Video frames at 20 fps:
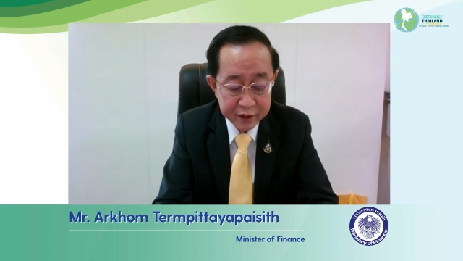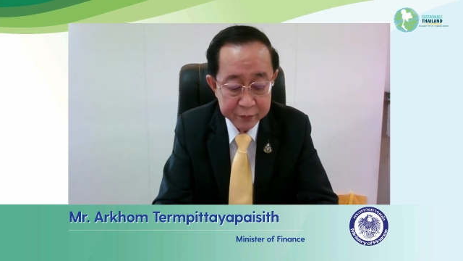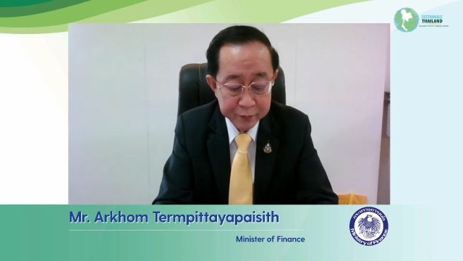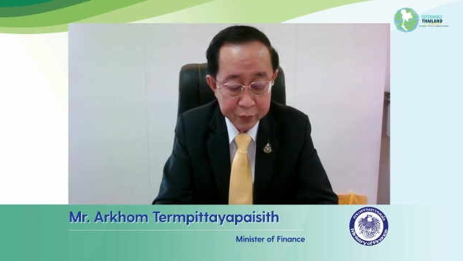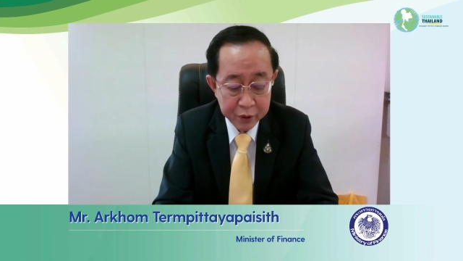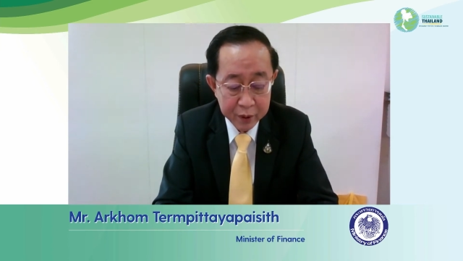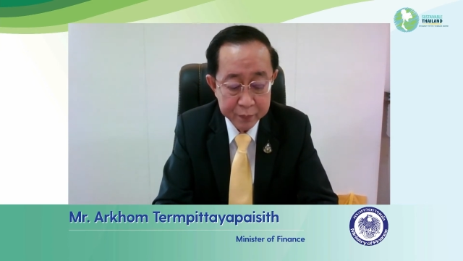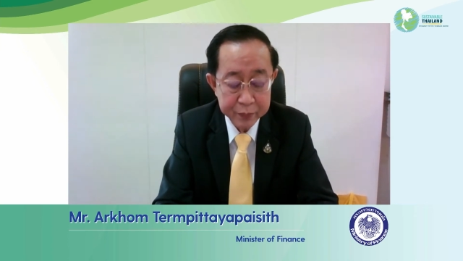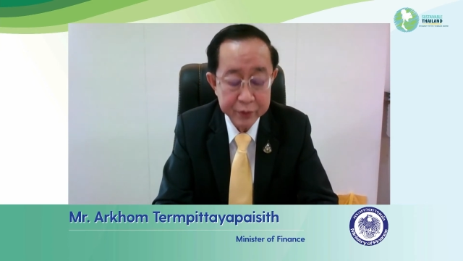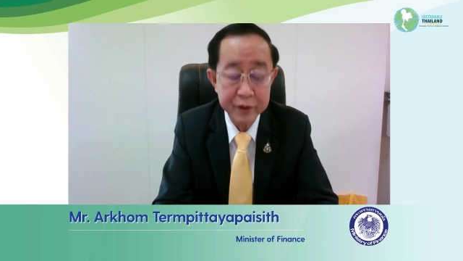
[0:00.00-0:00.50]

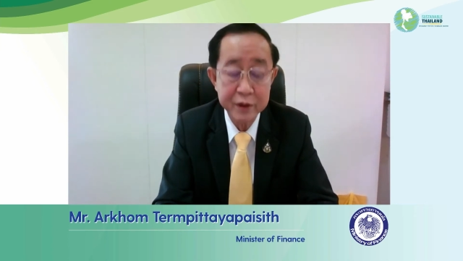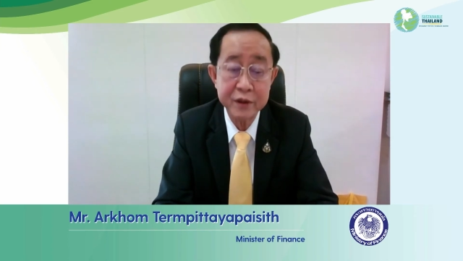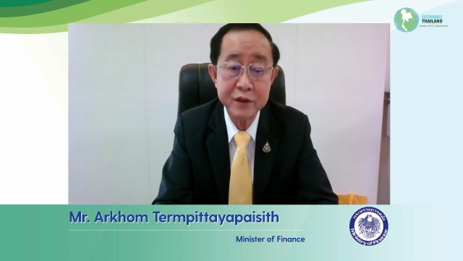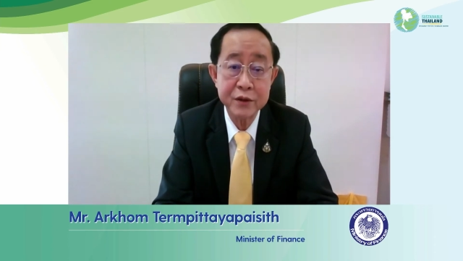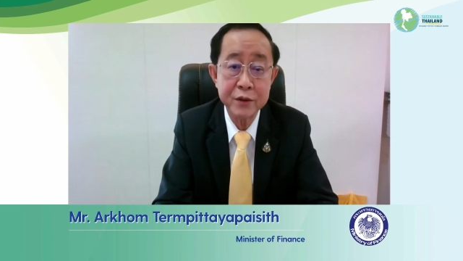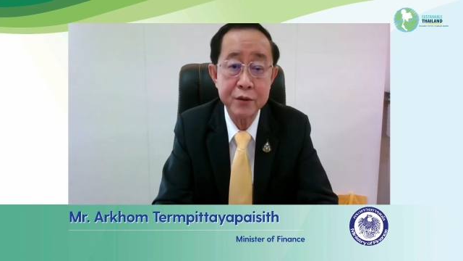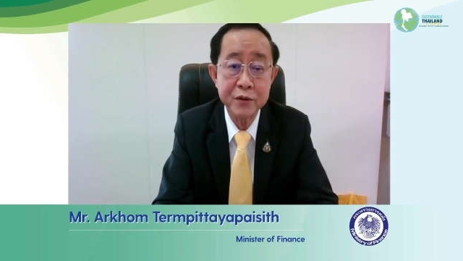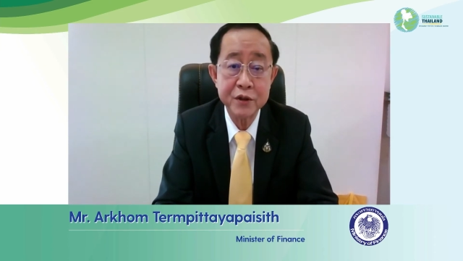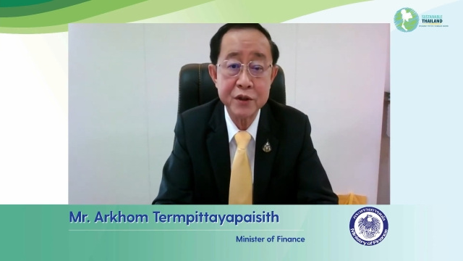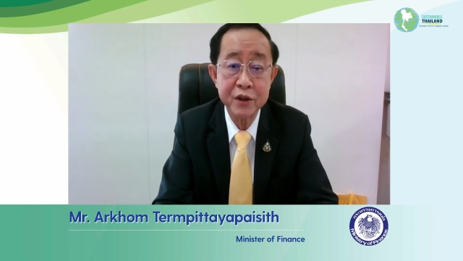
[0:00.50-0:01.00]
proper
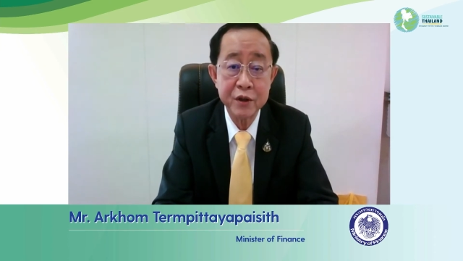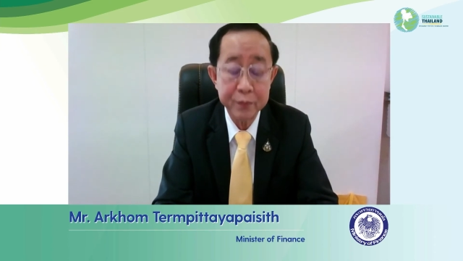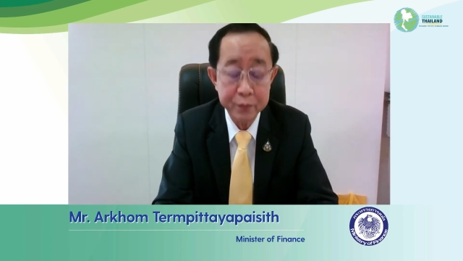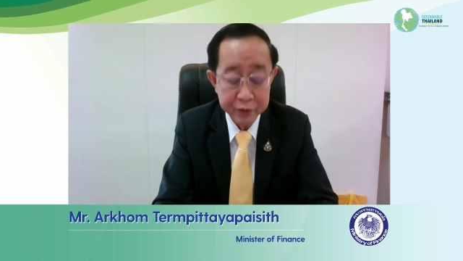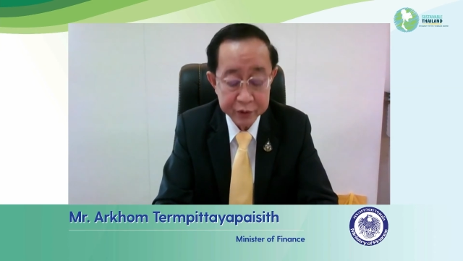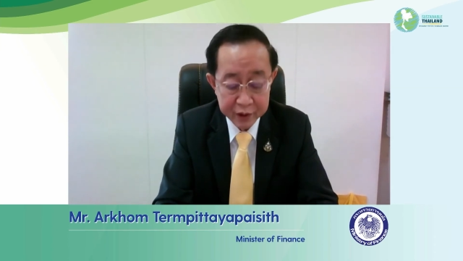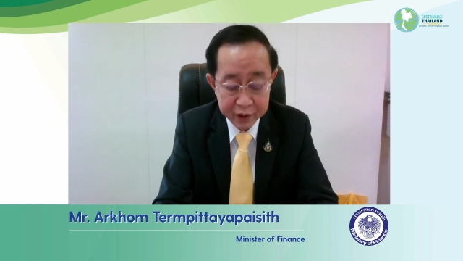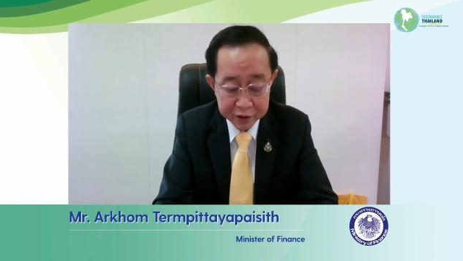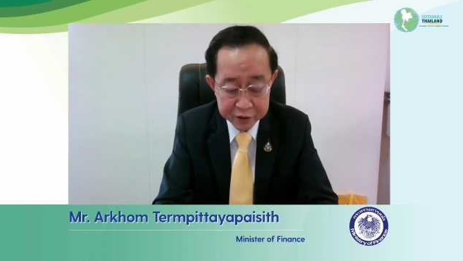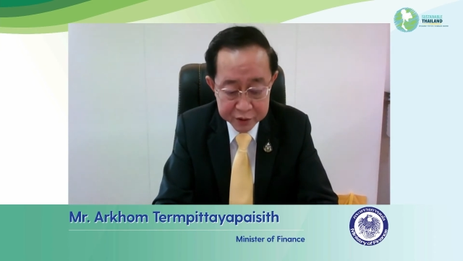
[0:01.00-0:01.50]
social
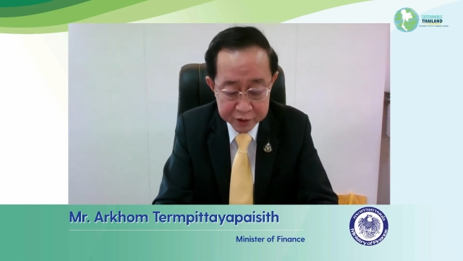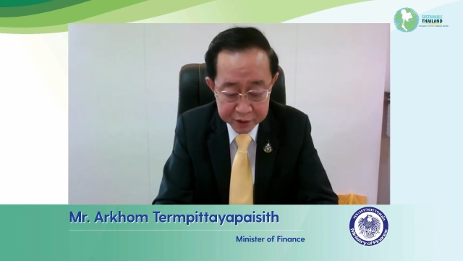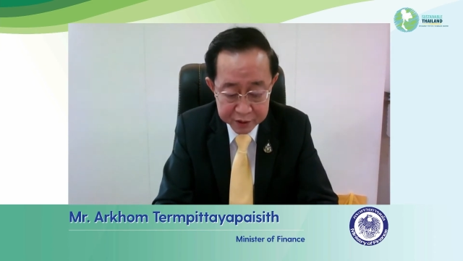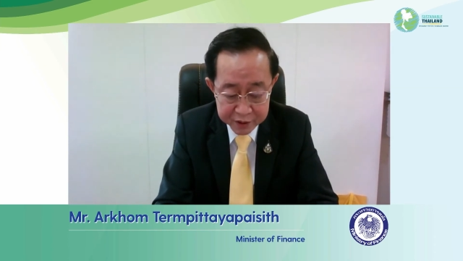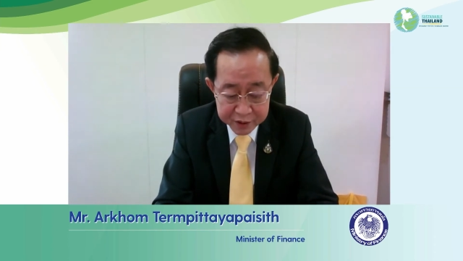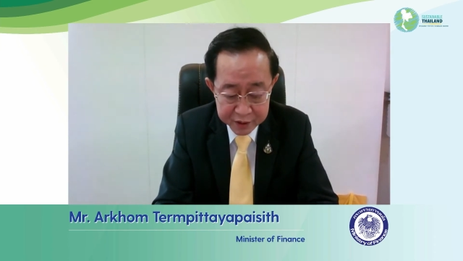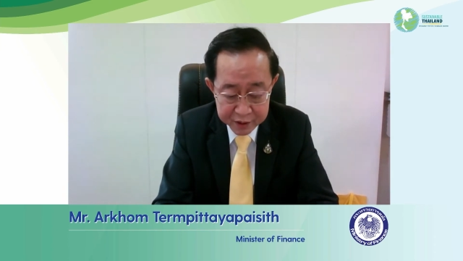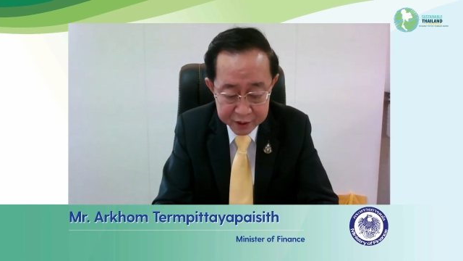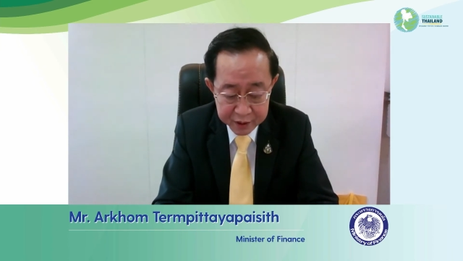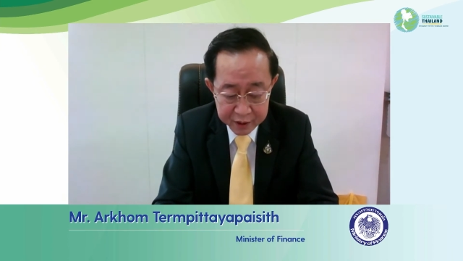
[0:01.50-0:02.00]

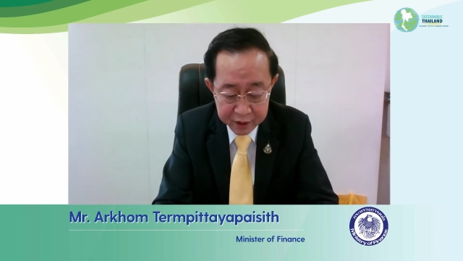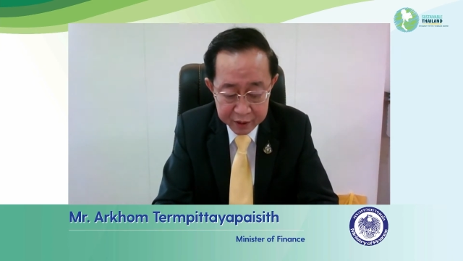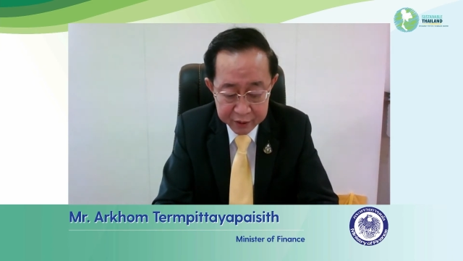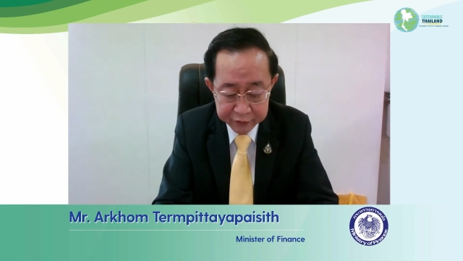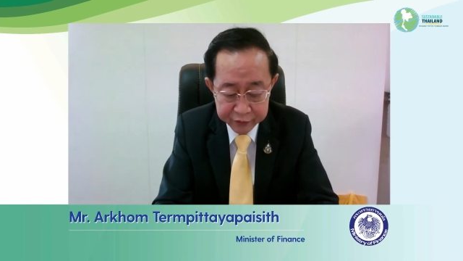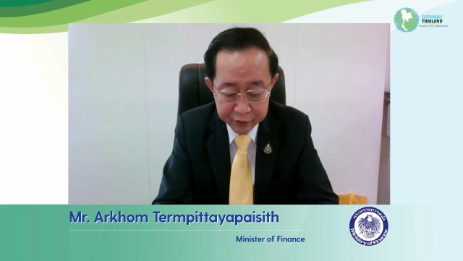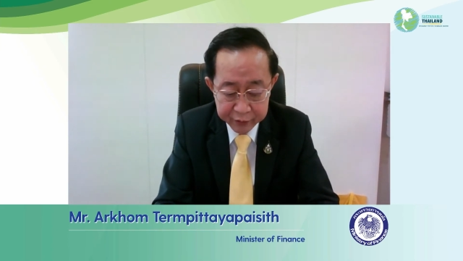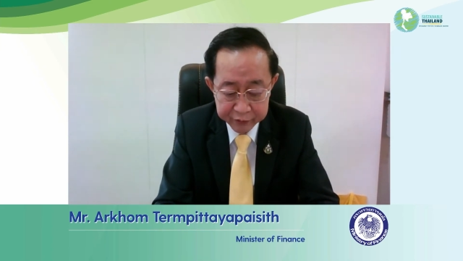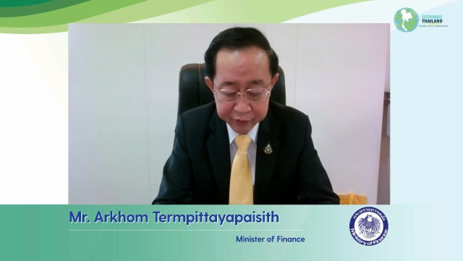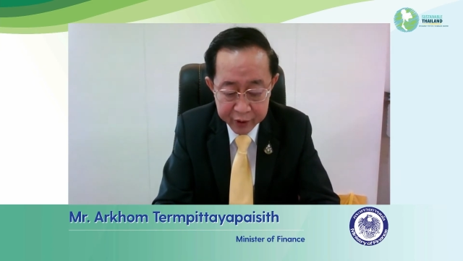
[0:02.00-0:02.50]
protections
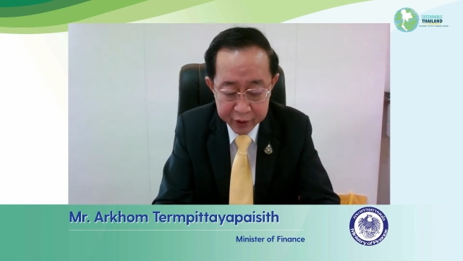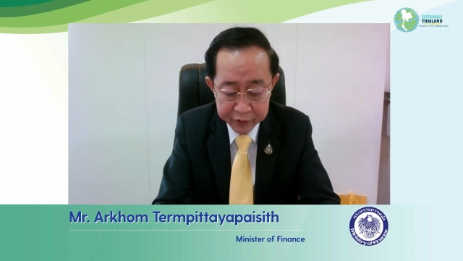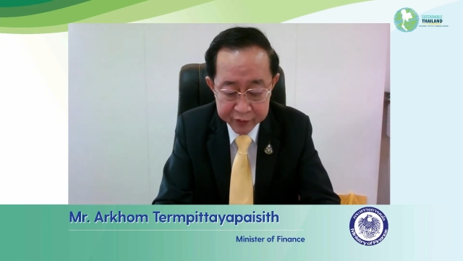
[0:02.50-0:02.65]
from various